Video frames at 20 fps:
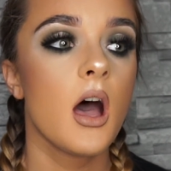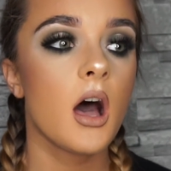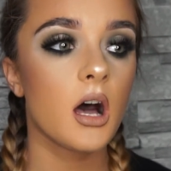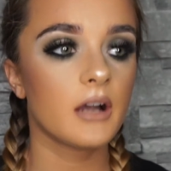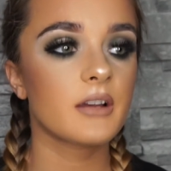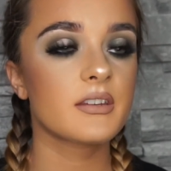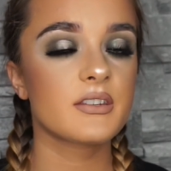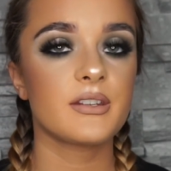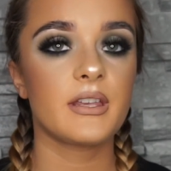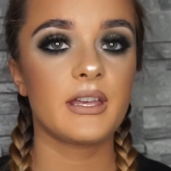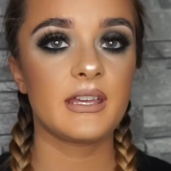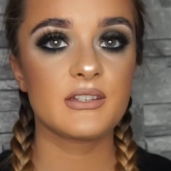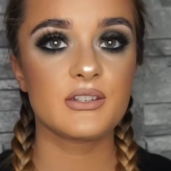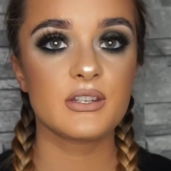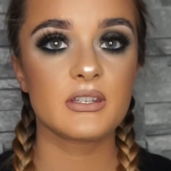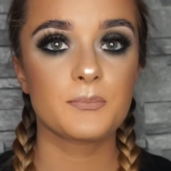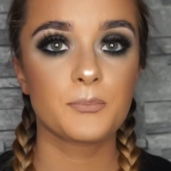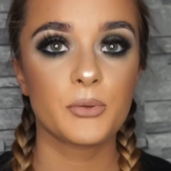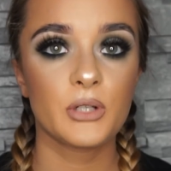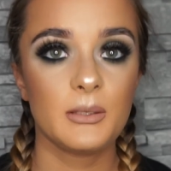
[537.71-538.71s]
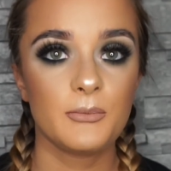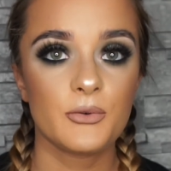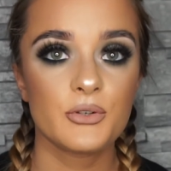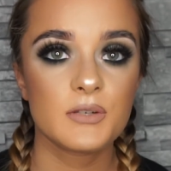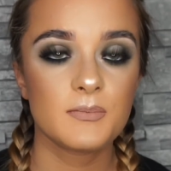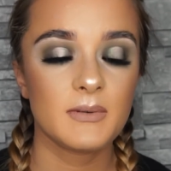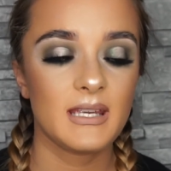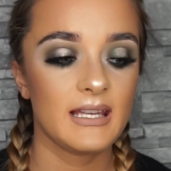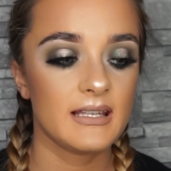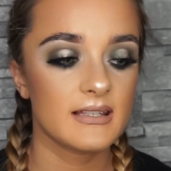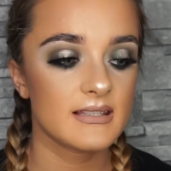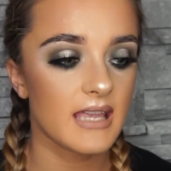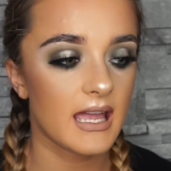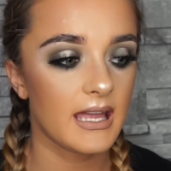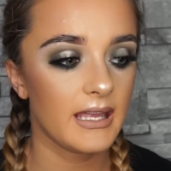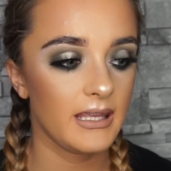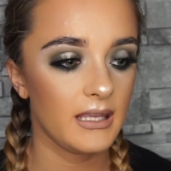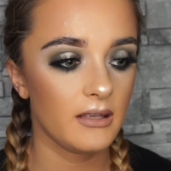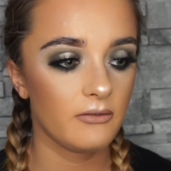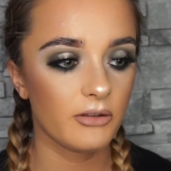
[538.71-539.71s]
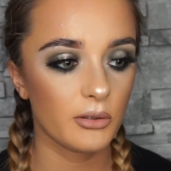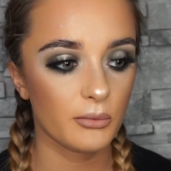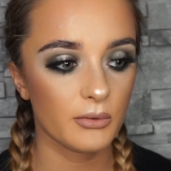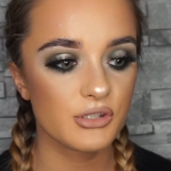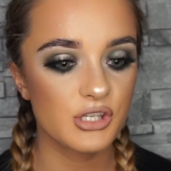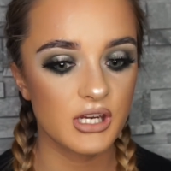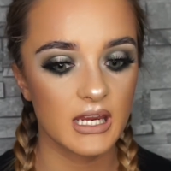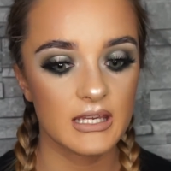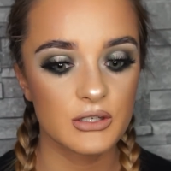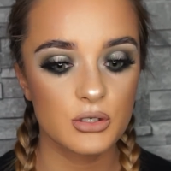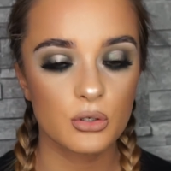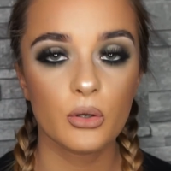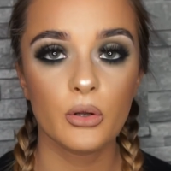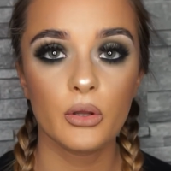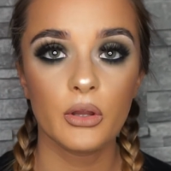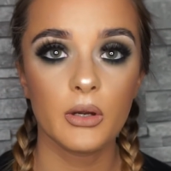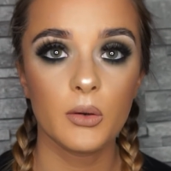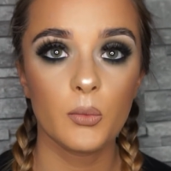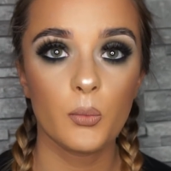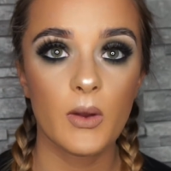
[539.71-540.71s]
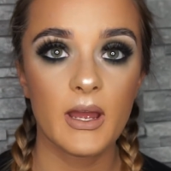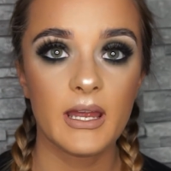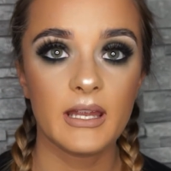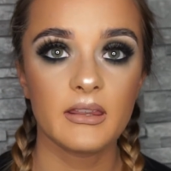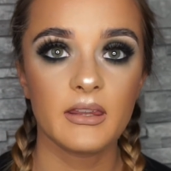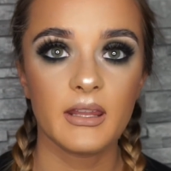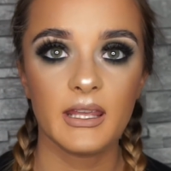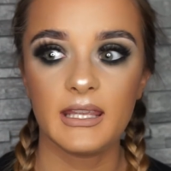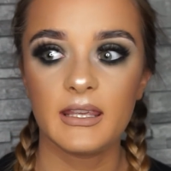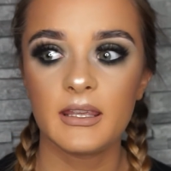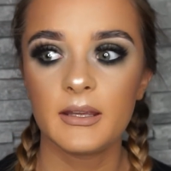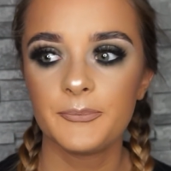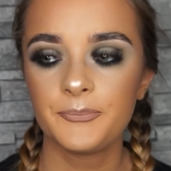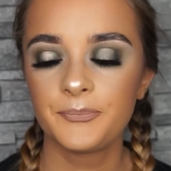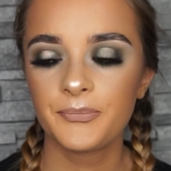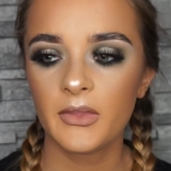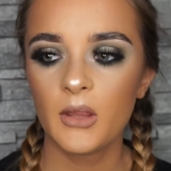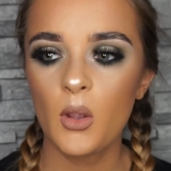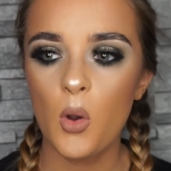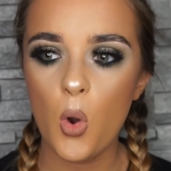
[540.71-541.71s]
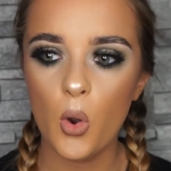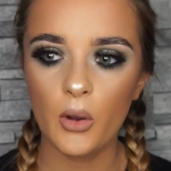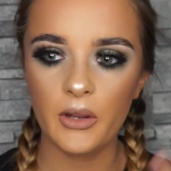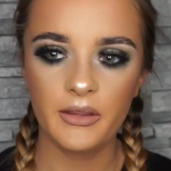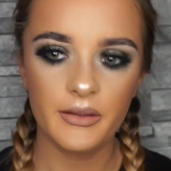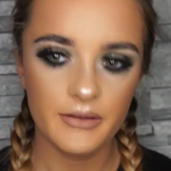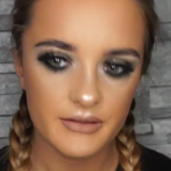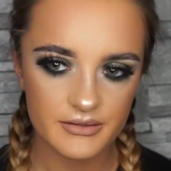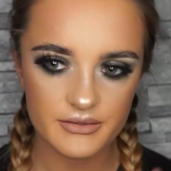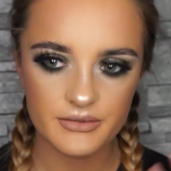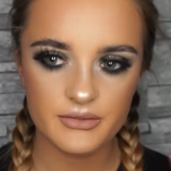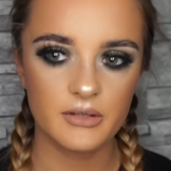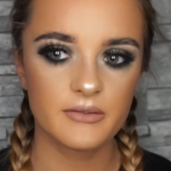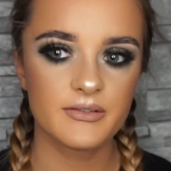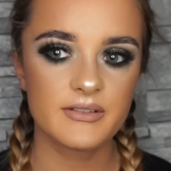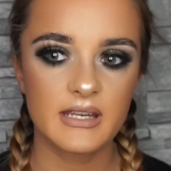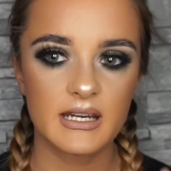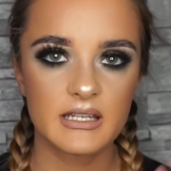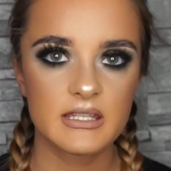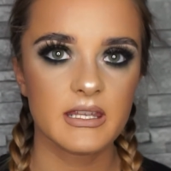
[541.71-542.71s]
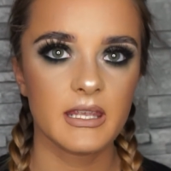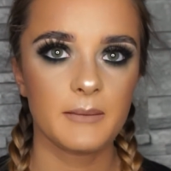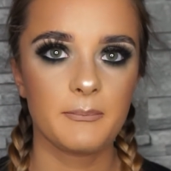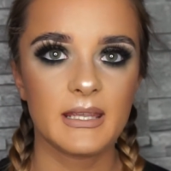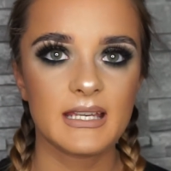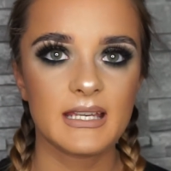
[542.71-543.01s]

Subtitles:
Oxidize just pretty much means that if it will change color when like oils and stuff starts like